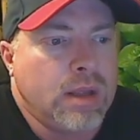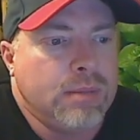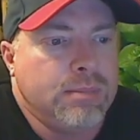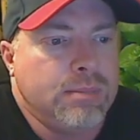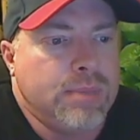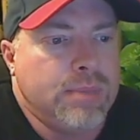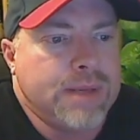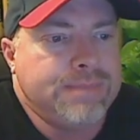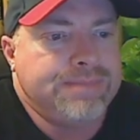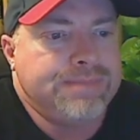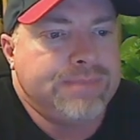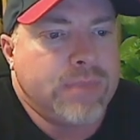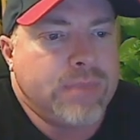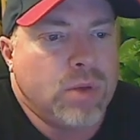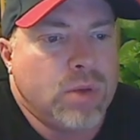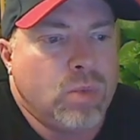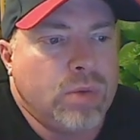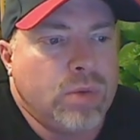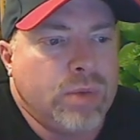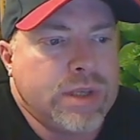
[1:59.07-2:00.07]
But
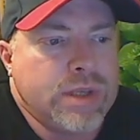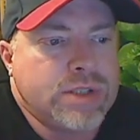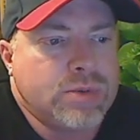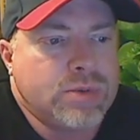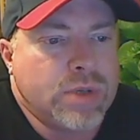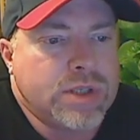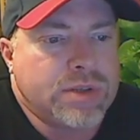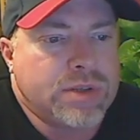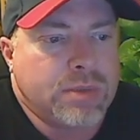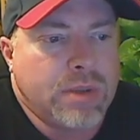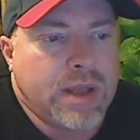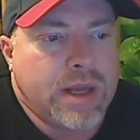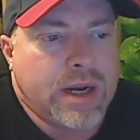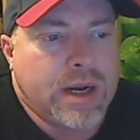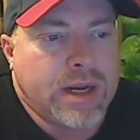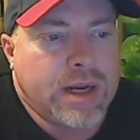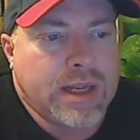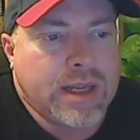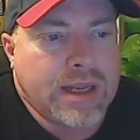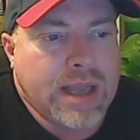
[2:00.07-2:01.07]
when we switched from that
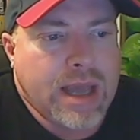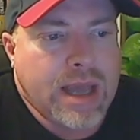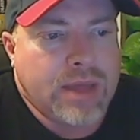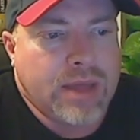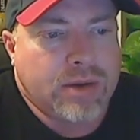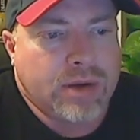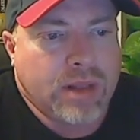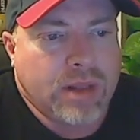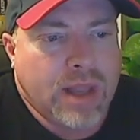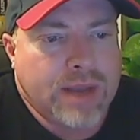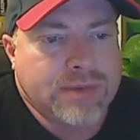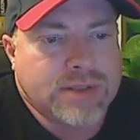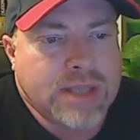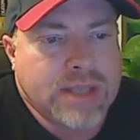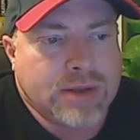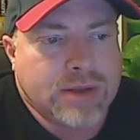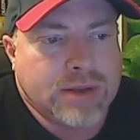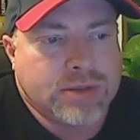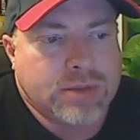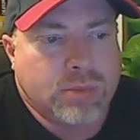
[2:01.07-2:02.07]
hunting and gathering
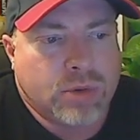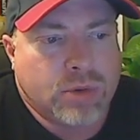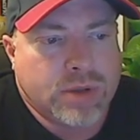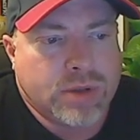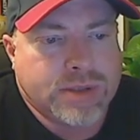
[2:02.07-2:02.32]
lifestyle to a more